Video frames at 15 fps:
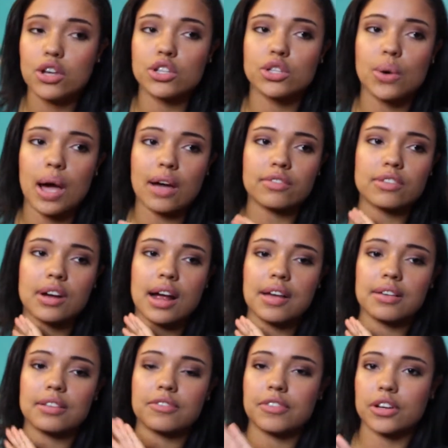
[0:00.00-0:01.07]
So after
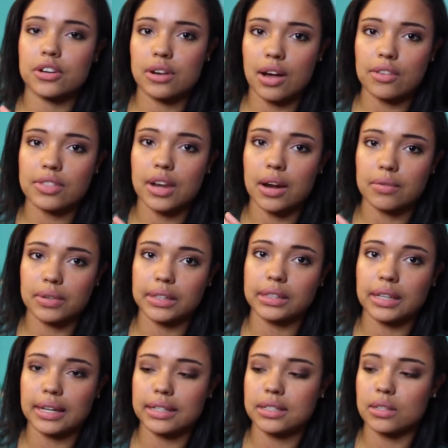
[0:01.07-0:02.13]
I figured out that I really
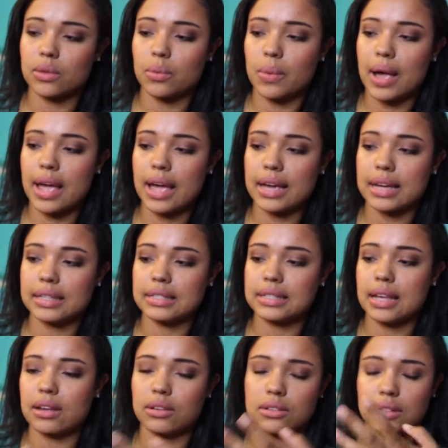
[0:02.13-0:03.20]
liked the way it
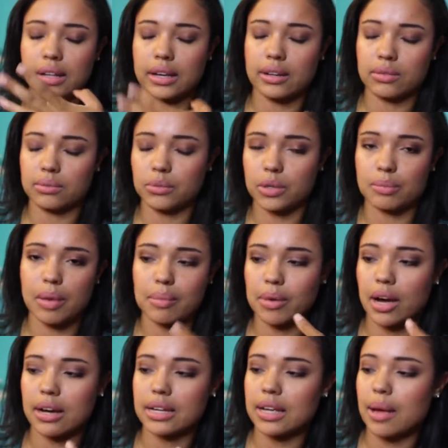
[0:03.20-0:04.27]
settled like with my
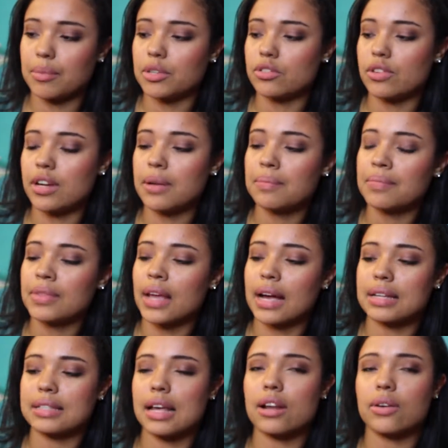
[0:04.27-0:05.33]
body chemistry, I
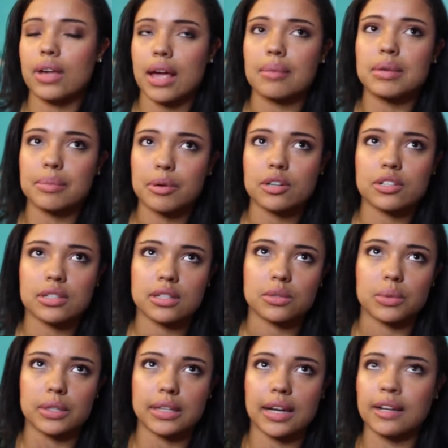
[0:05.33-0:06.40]
decided, okay, I'm going to purchase this
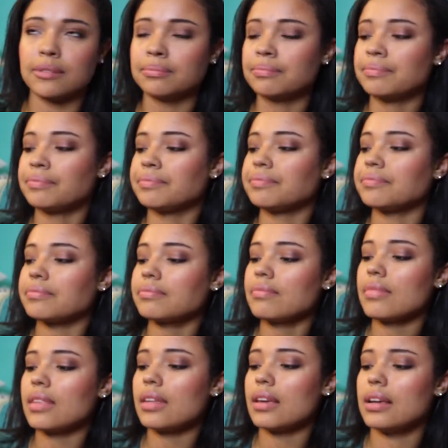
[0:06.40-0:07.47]
one day.
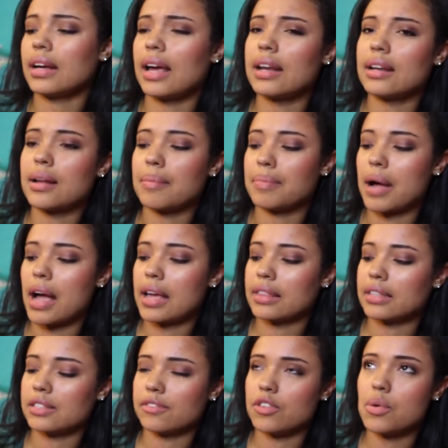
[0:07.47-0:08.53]
And I ended up buying
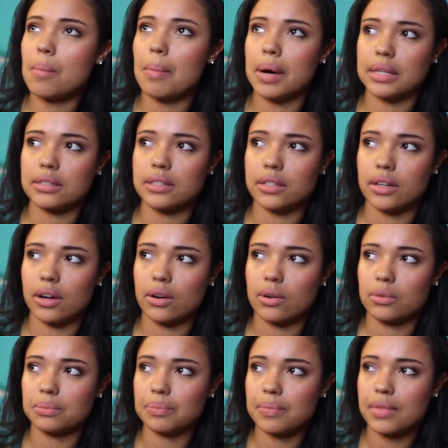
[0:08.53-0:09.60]
this a few months
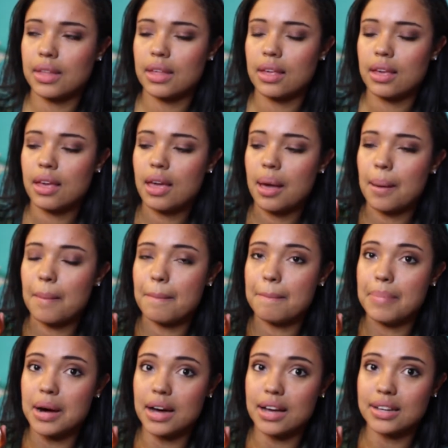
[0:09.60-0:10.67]
ago,
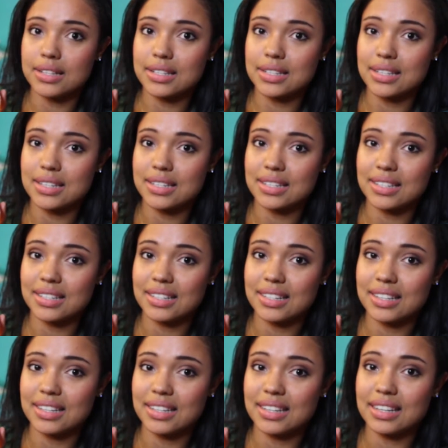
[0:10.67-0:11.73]
but
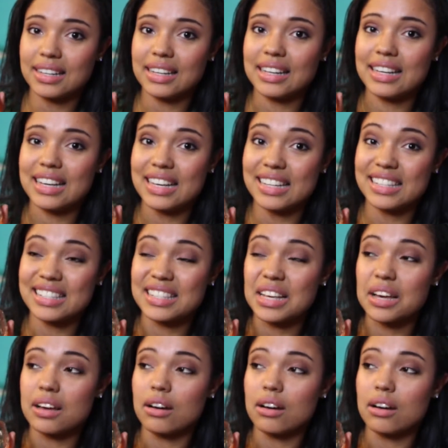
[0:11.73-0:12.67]
it's